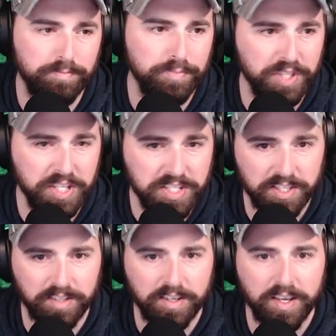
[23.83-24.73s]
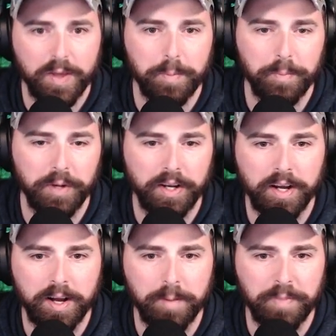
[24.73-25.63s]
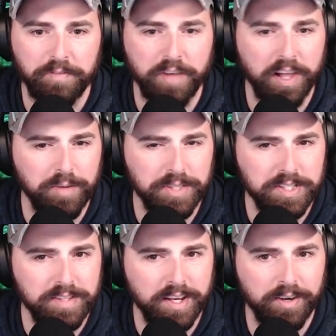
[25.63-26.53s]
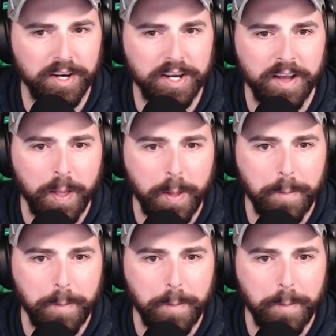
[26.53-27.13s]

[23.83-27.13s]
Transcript: decent, but um, the volume wasn't that great.